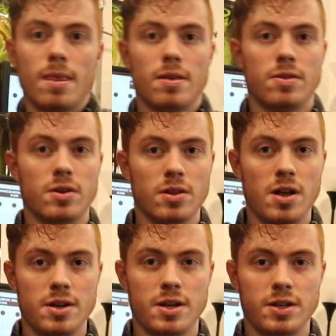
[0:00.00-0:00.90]
They're a
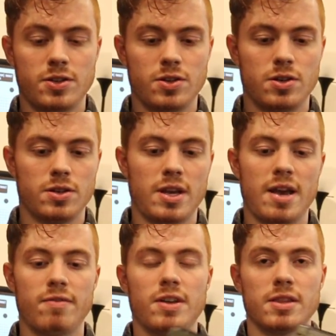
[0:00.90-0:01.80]
lot nicer. They
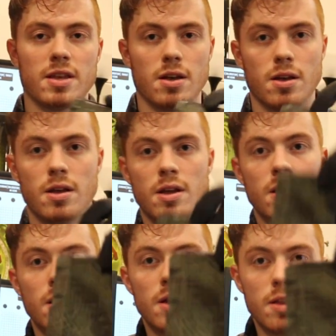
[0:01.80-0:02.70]
have like the
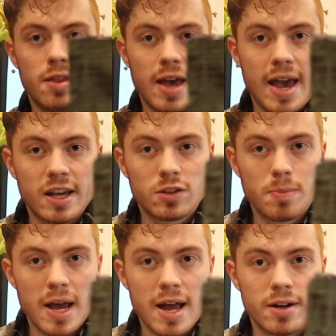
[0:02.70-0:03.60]
hex
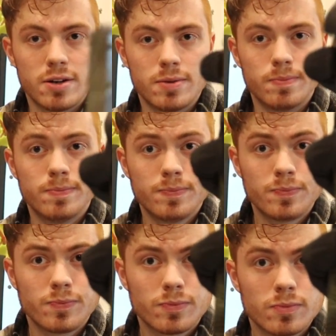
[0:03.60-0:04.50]
pattern.
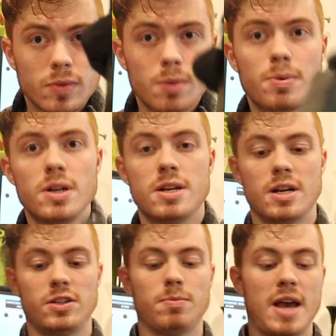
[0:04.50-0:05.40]
They're pretty
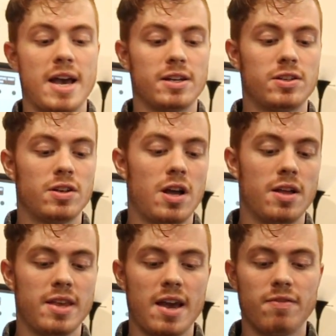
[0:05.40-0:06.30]
nice mags.
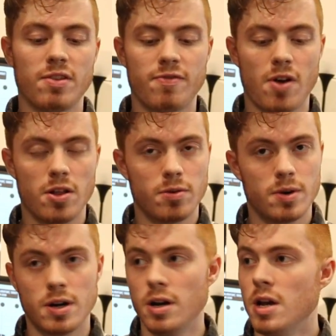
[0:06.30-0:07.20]
They have the
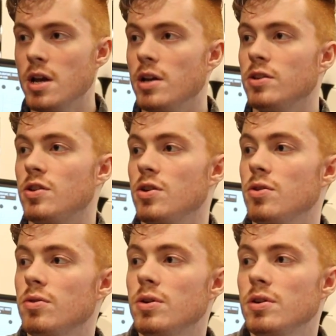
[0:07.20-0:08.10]
follower
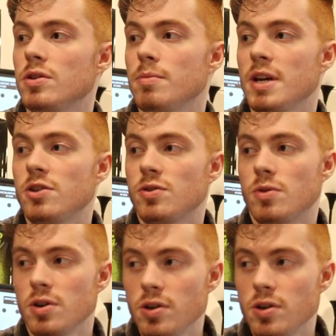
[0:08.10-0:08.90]
too, to make sure